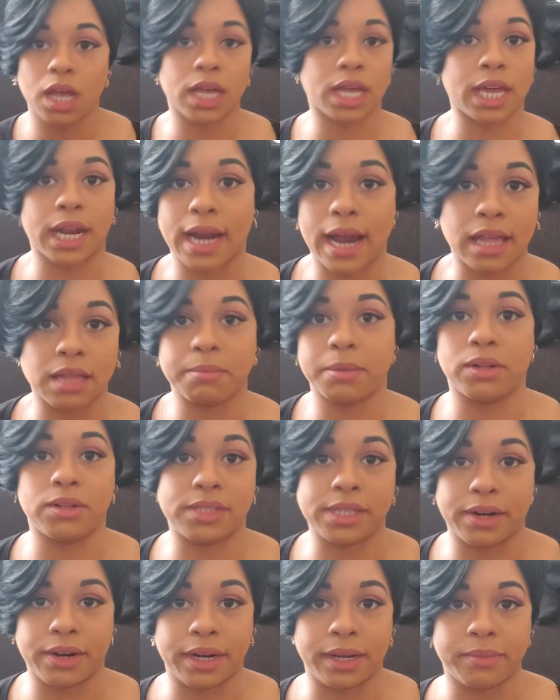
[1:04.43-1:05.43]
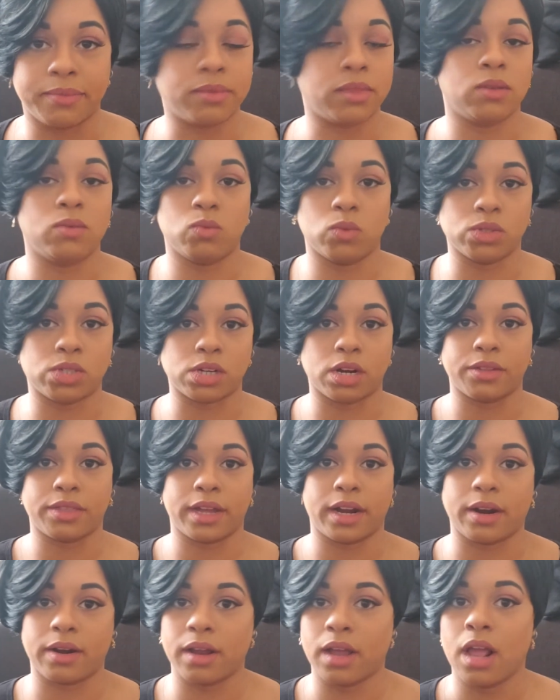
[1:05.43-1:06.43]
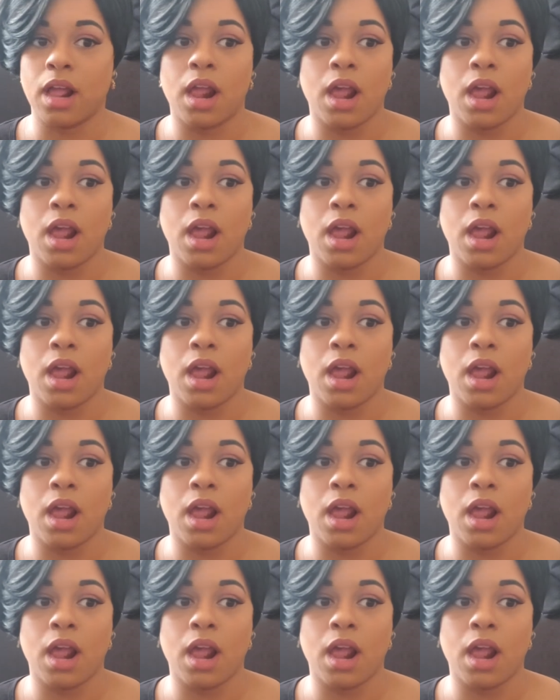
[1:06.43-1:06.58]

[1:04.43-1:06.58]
getting out of the military. We'll start there.